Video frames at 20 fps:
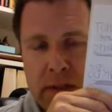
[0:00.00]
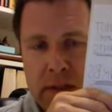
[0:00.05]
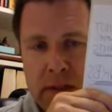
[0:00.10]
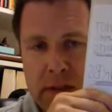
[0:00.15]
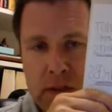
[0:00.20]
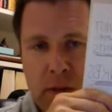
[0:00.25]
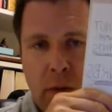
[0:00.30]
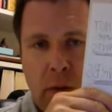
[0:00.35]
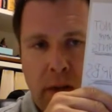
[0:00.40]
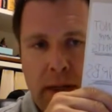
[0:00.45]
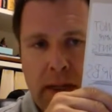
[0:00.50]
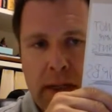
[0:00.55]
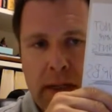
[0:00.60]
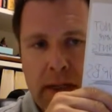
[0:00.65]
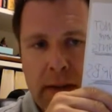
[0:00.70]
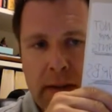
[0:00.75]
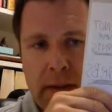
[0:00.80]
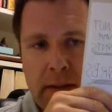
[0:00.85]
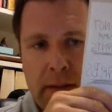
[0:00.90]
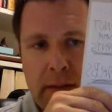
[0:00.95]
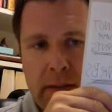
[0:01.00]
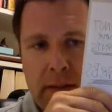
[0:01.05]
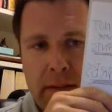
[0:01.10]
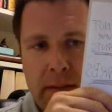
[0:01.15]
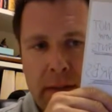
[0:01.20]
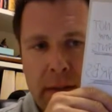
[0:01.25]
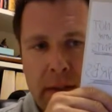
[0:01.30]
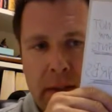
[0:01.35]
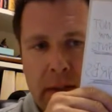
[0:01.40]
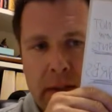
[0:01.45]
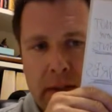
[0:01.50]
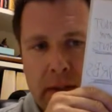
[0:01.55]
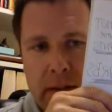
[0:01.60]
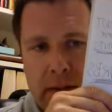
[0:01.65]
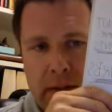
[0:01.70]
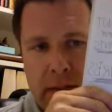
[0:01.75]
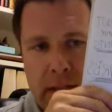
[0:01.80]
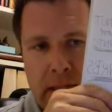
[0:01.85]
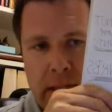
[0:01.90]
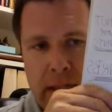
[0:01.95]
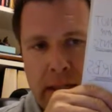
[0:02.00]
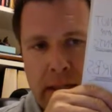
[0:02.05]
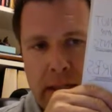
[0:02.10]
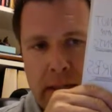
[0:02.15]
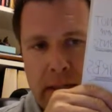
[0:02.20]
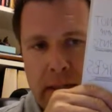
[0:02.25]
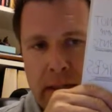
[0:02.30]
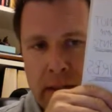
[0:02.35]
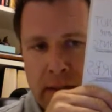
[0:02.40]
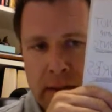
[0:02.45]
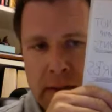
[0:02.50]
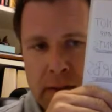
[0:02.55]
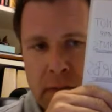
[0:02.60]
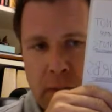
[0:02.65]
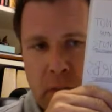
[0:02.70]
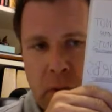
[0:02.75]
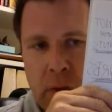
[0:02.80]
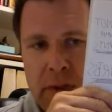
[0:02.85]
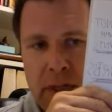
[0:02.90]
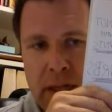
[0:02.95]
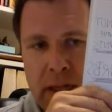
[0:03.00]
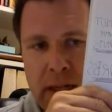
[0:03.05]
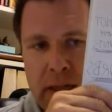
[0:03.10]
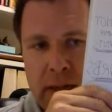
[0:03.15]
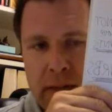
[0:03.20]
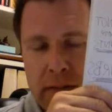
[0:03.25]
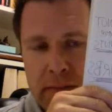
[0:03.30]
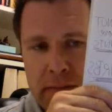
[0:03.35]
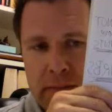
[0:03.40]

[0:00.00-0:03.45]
soy, then it is a protein.